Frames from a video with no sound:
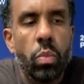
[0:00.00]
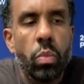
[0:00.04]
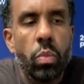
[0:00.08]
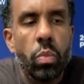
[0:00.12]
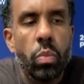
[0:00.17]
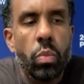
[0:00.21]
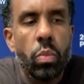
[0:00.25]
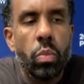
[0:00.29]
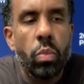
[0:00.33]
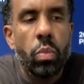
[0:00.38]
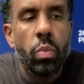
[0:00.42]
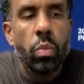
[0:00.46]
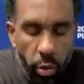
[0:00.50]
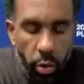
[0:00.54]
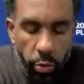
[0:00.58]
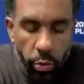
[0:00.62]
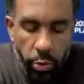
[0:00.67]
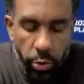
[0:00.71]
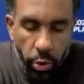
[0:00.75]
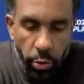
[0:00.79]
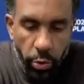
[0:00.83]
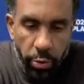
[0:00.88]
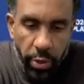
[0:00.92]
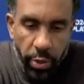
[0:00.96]
Yeah, and thank you
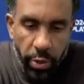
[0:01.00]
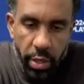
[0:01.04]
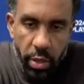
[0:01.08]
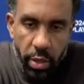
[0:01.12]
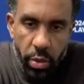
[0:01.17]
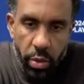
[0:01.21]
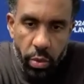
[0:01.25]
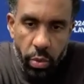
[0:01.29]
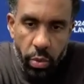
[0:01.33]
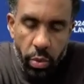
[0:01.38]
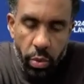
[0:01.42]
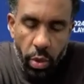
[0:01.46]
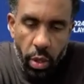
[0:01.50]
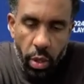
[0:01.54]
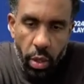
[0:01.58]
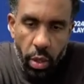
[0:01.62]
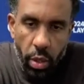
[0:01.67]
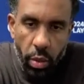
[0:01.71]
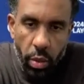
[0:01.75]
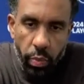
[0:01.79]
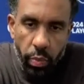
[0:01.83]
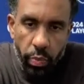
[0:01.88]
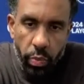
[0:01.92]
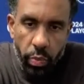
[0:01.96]
for the fans.
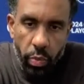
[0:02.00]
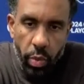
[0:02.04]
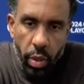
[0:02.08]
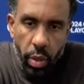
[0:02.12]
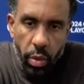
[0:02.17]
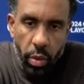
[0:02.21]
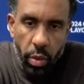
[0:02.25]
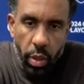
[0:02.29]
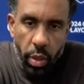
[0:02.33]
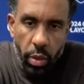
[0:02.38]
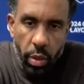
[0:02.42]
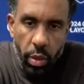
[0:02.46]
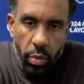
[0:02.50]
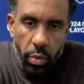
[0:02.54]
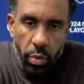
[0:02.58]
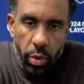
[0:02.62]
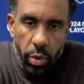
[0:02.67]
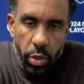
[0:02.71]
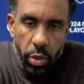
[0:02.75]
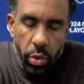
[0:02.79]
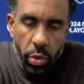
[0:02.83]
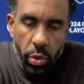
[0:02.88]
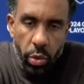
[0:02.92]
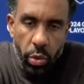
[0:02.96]
Um, we
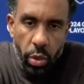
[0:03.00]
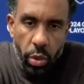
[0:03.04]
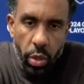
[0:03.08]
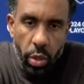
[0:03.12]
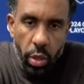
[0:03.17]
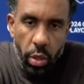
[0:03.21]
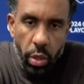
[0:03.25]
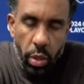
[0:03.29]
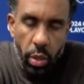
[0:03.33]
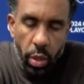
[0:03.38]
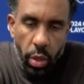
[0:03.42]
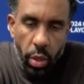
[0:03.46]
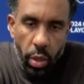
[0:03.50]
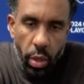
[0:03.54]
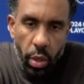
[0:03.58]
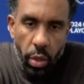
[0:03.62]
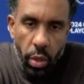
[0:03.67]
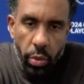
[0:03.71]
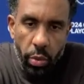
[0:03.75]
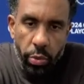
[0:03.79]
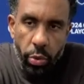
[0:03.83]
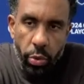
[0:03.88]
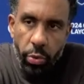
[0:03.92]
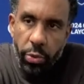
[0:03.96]
saw a
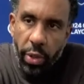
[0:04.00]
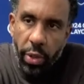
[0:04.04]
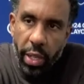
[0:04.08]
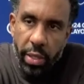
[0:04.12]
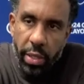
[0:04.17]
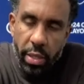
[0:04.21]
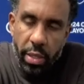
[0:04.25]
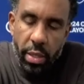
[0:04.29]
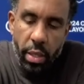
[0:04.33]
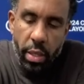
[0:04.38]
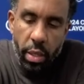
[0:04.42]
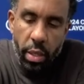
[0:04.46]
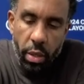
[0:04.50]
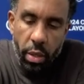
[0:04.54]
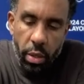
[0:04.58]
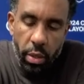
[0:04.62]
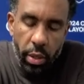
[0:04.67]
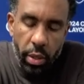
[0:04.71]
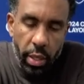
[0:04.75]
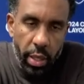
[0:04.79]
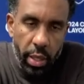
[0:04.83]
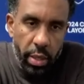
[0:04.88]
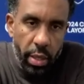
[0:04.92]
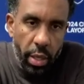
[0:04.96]
few fans uh,
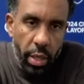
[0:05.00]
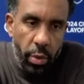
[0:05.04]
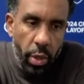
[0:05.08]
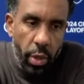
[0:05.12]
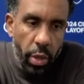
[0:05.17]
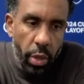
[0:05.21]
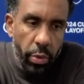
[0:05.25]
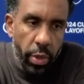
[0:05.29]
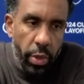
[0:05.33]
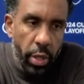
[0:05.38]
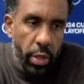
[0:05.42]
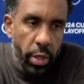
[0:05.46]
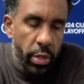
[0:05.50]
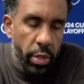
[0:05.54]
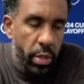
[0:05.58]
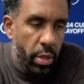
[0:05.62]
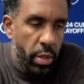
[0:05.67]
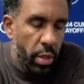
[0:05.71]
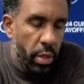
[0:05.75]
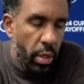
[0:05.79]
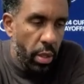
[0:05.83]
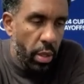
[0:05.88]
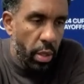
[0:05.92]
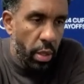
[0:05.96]
again that were with
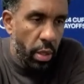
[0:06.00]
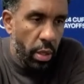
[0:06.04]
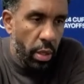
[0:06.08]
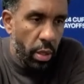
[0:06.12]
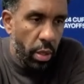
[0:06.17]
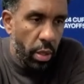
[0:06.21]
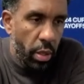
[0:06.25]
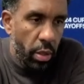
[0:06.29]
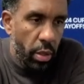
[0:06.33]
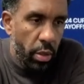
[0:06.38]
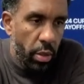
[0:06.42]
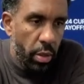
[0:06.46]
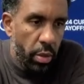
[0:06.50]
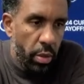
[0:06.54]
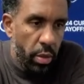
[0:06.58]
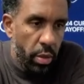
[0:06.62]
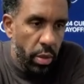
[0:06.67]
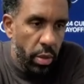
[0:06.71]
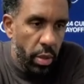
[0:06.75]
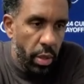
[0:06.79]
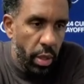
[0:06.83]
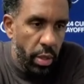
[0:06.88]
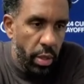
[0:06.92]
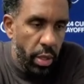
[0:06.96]
us. Uh,
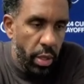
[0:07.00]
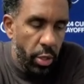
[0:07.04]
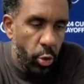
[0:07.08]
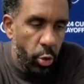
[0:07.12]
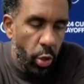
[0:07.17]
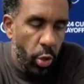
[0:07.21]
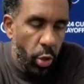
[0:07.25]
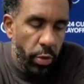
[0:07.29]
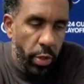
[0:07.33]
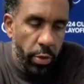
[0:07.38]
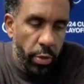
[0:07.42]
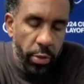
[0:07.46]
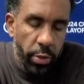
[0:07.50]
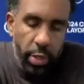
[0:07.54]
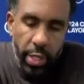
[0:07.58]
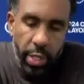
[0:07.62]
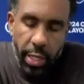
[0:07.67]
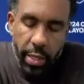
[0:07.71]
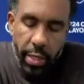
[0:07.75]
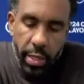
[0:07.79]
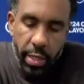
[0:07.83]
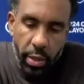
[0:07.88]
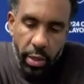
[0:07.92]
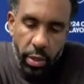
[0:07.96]
that traveled for
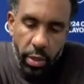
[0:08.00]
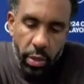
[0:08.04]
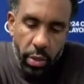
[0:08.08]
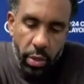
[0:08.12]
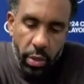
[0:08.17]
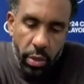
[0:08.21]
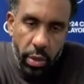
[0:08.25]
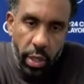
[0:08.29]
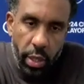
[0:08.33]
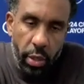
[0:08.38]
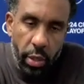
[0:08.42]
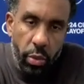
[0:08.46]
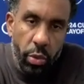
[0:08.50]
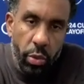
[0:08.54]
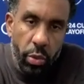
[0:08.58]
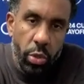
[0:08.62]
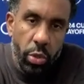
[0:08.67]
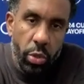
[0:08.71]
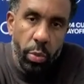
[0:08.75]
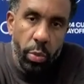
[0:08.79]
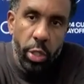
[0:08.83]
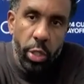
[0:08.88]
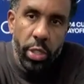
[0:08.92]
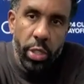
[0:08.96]
that, and uh, thank you
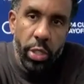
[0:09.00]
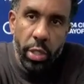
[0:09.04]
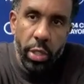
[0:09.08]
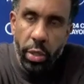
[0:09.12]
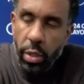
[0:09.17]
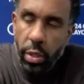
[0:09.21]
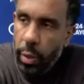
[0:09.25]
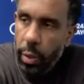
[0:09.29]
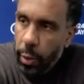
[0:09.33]
so much. And uh,